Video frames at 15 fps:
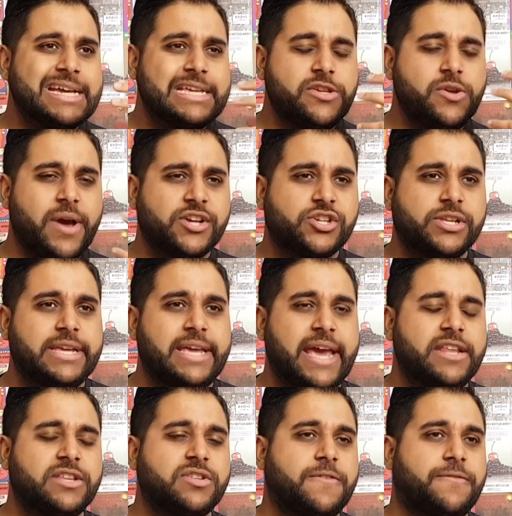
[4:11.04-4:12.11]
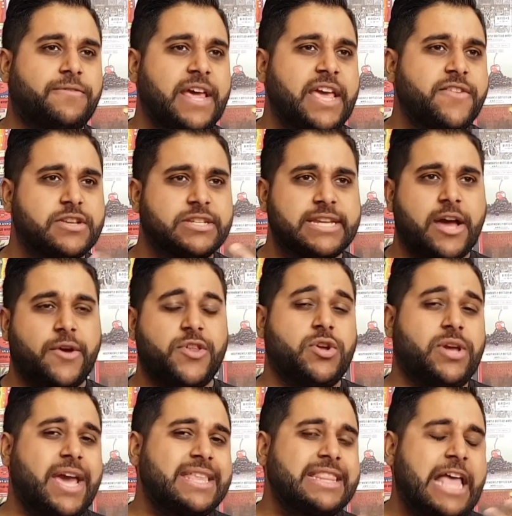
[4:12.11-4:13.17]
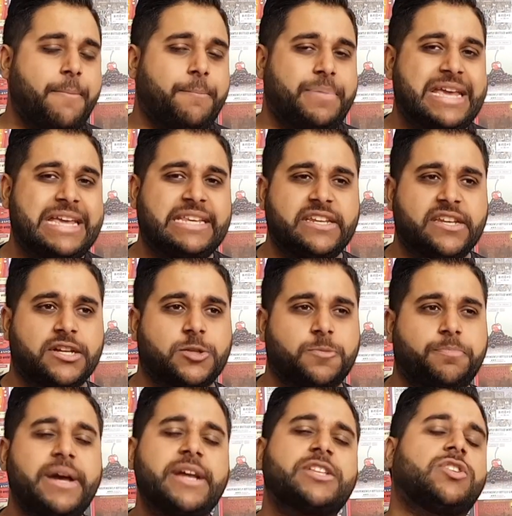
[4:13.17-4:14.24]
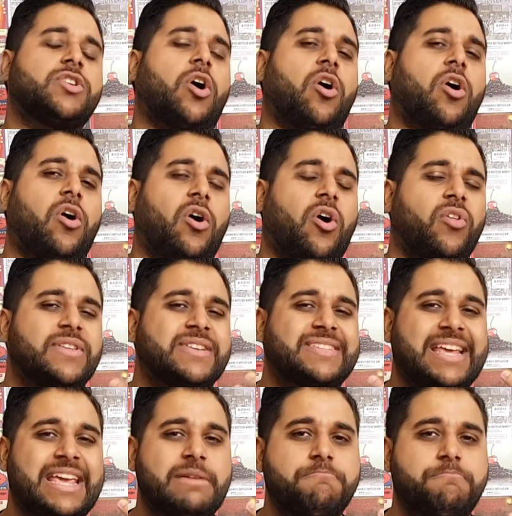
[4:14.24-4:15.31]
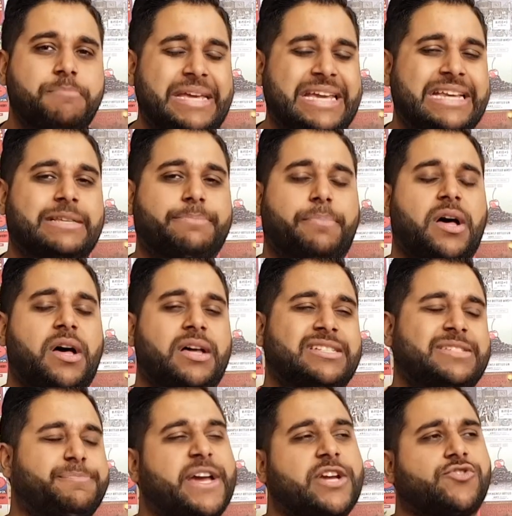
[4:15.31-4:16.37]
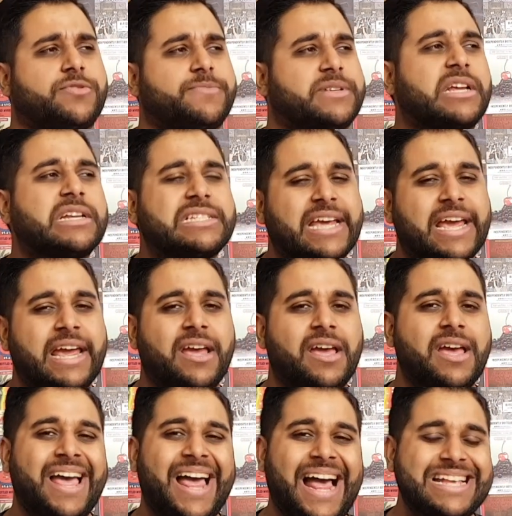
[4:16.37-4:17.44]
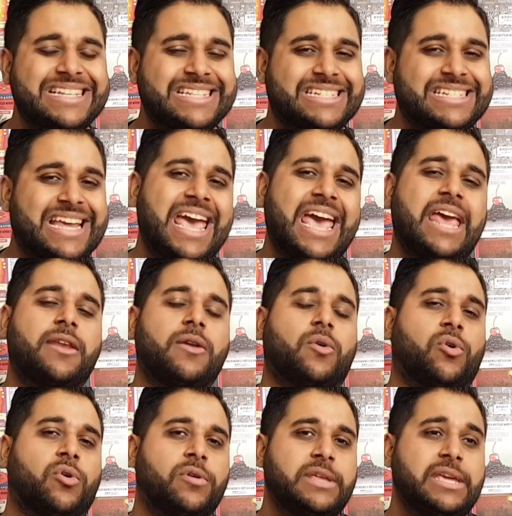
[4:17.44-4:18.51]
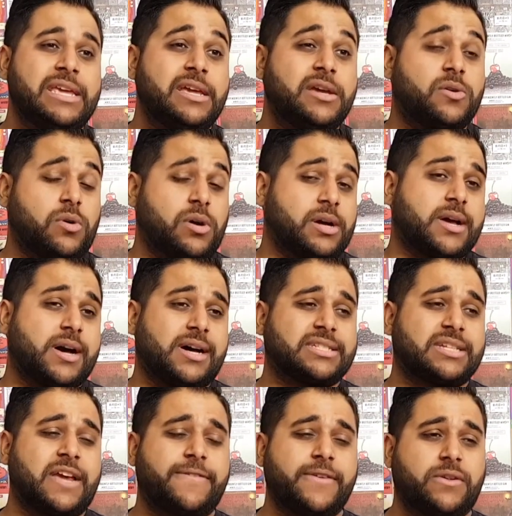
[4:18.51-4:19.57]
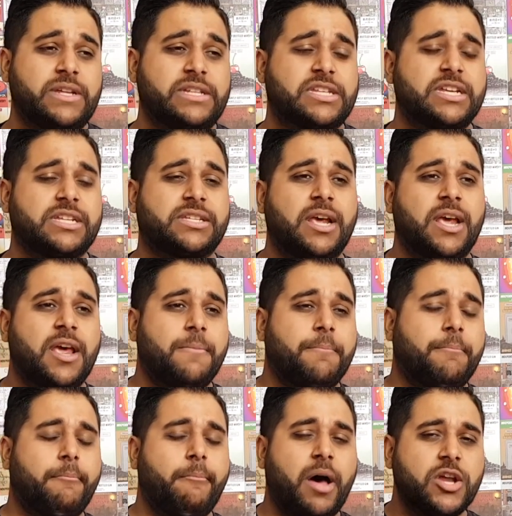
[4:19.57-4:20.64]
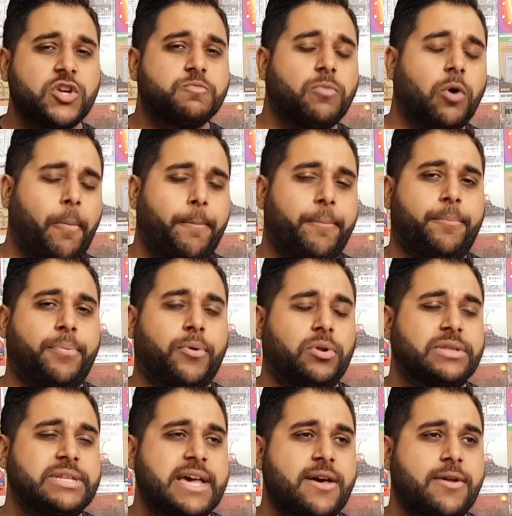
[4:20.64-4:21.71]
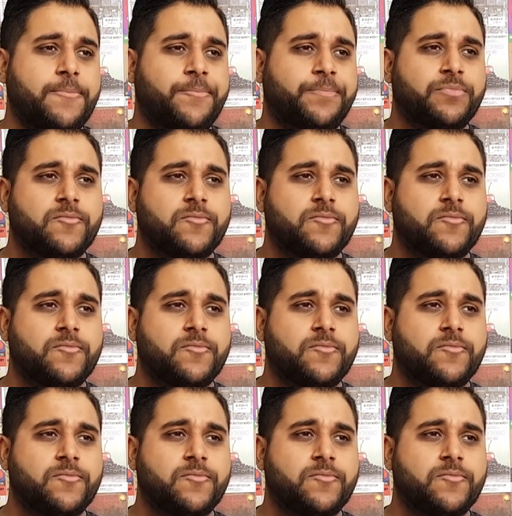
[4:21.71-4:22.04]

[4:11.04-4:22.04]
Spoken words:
You actually get into the flavours now. And you're getting that peatiness. But it's not on the same peat pass spectrum as I'd say as the 10 or the quarter cask. I feel this is much more pulled down.